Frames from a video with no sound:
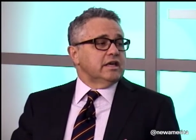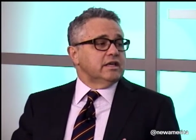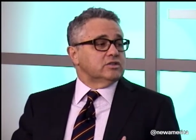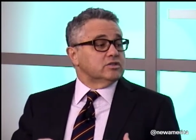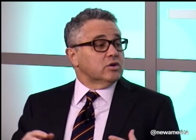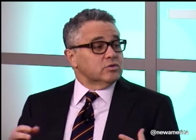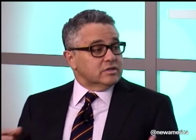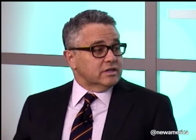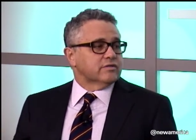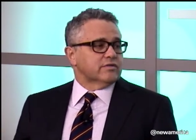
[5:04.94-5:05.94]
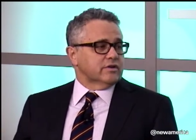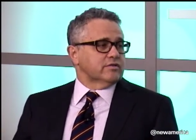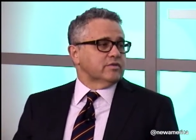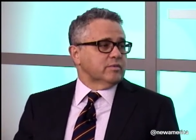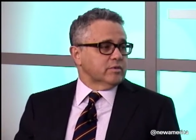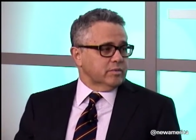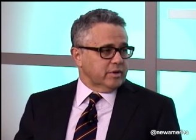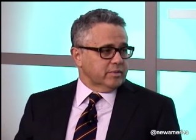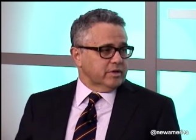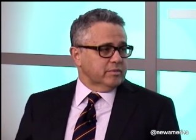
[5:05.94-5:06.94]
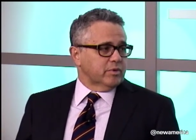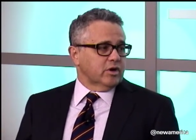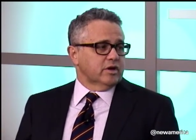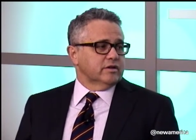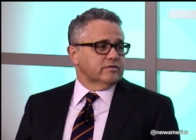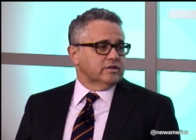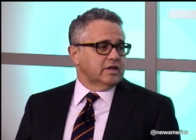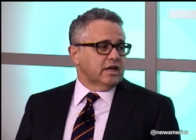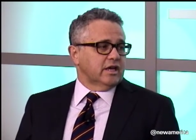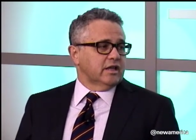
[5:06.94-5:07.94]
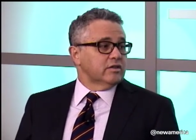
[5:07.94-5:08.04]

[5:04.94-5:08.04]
it's so different from the Republican Party of today.